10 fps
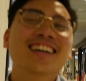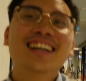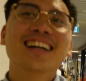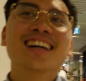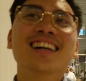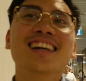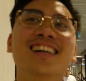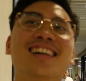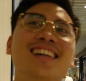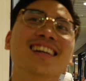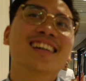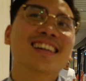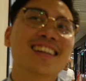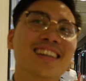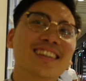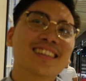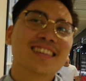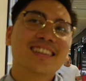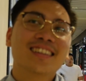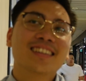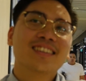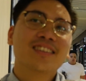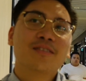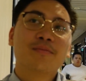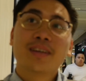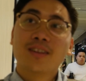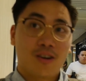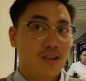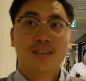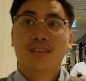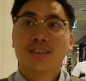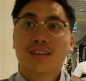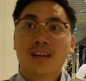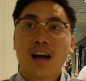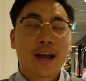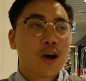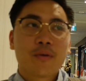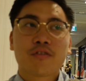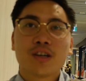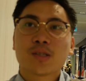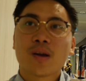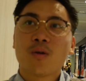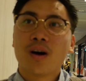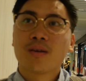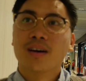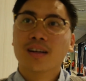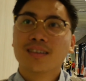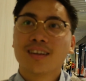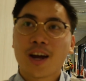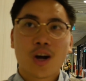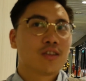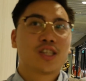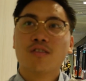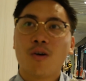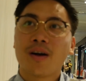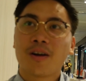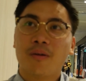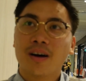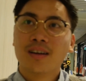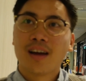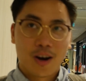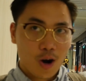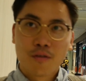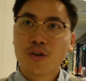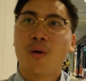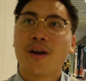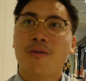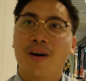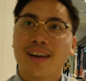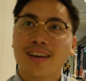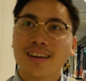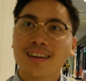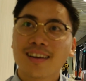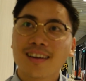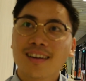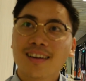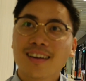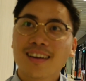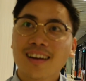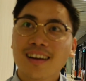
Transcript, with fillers: with guys usually mostly in groups, right? no. I got with Chris 101, what? I got with Chivo 101. I got with you 101. You